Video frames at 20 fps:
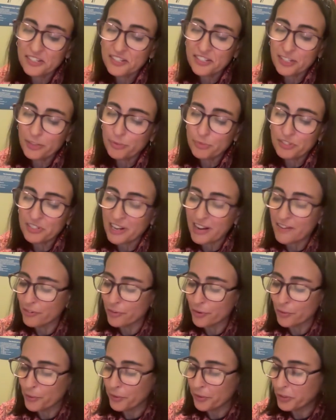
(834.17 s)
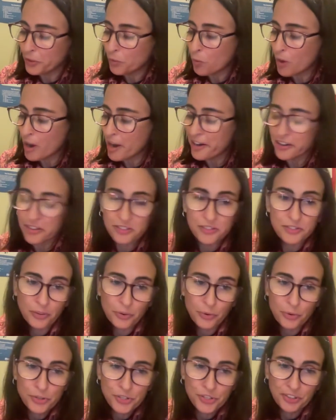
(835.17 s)
system's never really wired
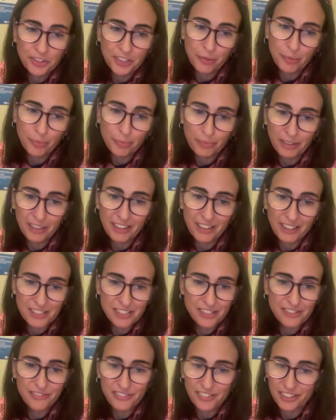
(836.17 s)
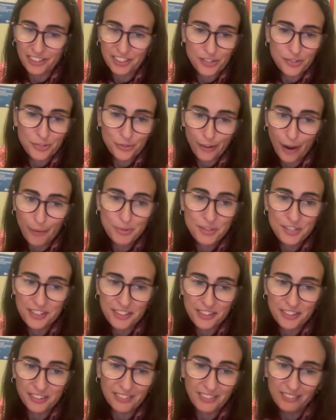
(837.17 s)
socially because of the
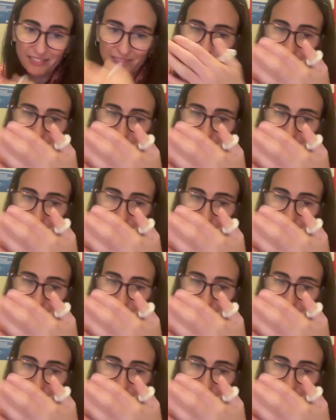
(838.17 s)
disruption